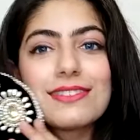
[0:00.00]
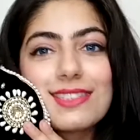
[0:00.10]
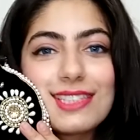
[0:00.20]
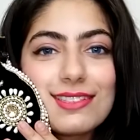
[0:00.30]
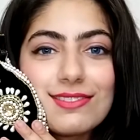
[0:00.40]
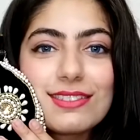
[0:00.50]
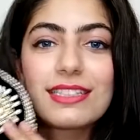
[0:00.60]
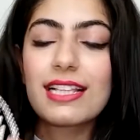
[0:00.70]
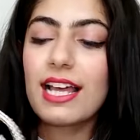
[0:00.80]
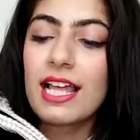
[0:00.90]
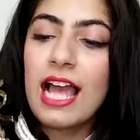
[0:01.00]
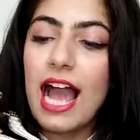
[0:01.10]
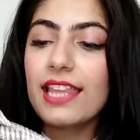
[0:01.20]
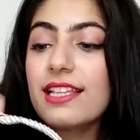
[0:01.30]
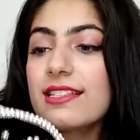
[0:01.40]
So cute.
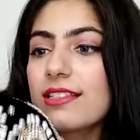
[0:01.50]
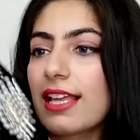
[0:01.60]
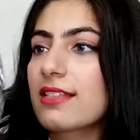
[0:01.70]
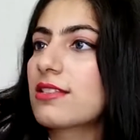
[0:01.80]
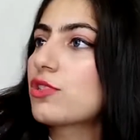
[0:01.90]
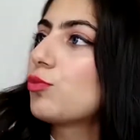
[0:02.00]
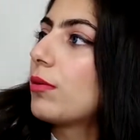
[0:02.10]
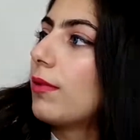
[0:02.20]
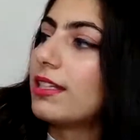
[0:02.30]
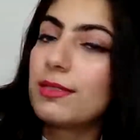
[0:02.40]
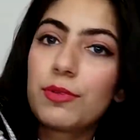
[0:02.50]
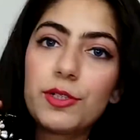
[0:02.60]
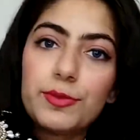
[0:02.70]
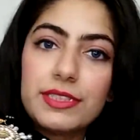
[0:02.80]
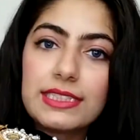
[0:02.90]
I think it's super
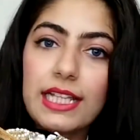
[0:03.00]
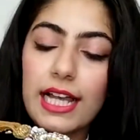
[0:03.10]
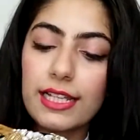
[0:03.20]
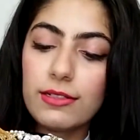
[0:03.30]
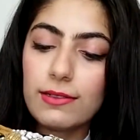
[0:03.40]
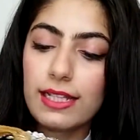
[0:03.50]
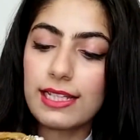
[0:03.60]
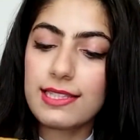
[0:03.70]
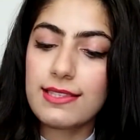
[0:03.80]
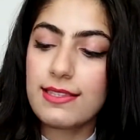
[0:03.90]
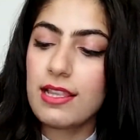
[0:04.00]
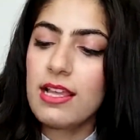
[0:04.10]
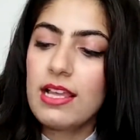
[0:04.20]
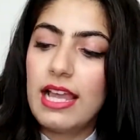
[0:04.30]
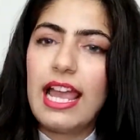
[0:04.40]
multi-purpose. I know it's
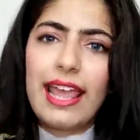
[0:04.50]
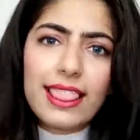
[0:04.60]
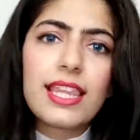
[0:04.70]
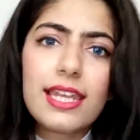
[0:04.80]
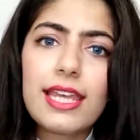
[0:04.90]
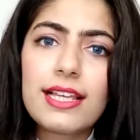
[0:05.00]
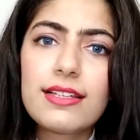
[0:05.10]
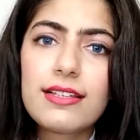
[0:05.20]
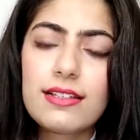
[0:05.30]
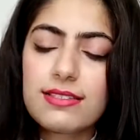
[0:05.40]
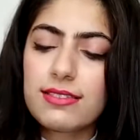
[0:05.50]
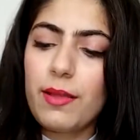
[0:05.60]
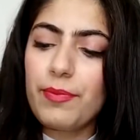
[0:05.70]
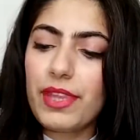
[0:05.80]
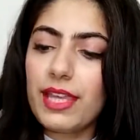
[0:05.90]
ethnic
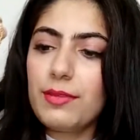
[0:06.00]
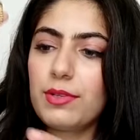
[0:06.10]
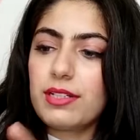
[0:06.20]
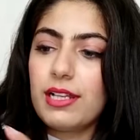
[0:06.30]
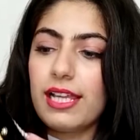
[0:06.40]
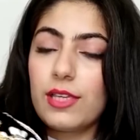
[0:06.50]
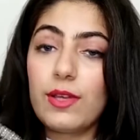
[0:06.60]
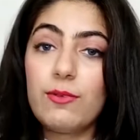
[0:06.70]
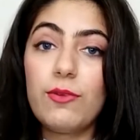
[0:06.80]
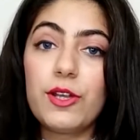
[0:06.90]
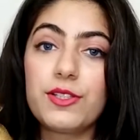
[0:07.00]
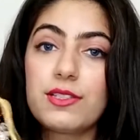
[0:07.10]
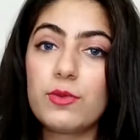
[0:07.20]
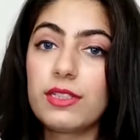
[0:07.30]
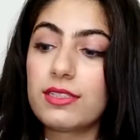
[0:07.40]
something, but you can wear
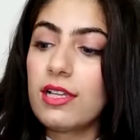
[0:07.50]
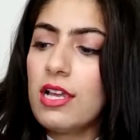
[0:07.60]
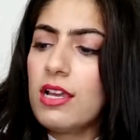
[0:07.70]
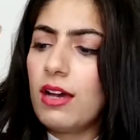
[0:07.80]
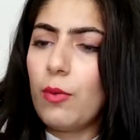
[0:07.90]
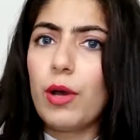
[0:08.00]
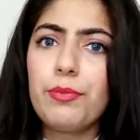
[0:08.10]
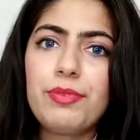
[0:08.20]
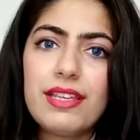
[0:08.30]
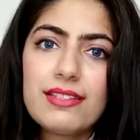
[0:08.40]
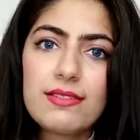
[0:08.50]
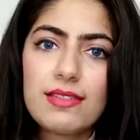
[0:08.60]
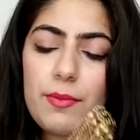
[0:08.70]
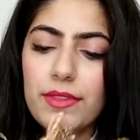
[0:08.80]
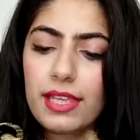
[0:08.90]
this with a one piece or
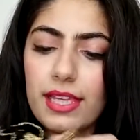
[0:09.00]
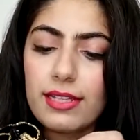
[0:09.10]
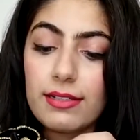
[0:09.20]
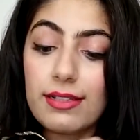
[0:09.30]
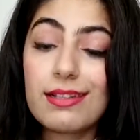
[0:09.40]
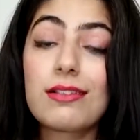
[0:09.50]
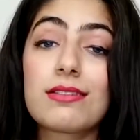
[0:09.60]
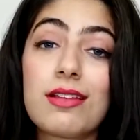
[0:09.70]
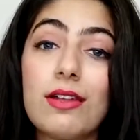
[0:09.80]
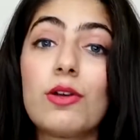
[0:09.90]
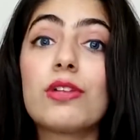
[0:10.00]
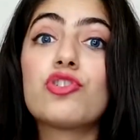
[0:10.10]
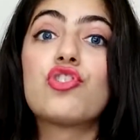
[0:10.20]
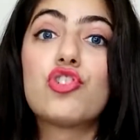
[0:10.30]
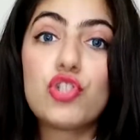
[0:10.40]
something and it's gonna look
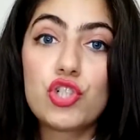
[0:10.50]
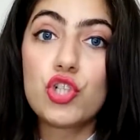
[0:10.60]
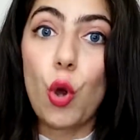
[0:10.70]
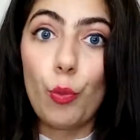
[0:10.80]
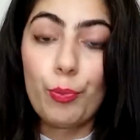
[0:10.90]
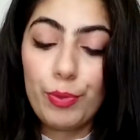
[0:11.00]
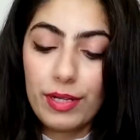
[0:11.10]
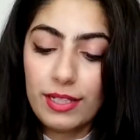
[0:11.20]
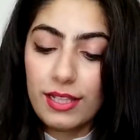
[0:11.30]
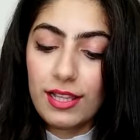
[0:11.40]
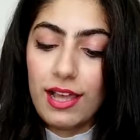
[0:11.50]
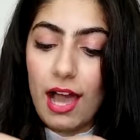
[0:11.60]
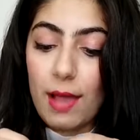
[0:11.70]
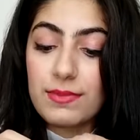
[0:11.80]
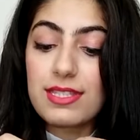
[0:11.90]
dope.
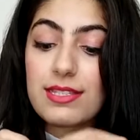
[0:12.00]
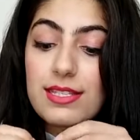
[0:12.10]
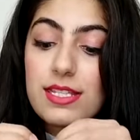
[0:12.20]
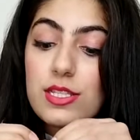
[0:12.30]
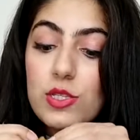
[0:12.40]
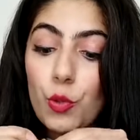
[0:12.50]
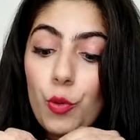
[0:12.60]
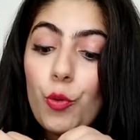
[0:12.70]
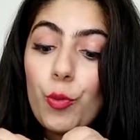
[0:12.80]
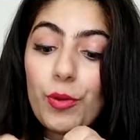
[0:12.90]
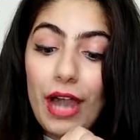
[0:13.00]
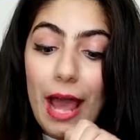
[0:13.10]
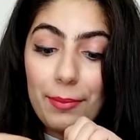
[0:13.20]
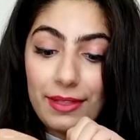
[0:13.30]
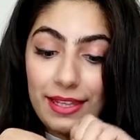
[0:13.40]
I'm super
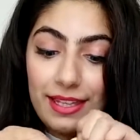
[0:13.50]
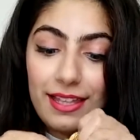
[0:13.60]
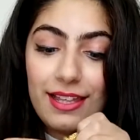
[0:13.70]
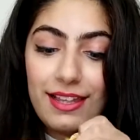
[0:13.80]
happy.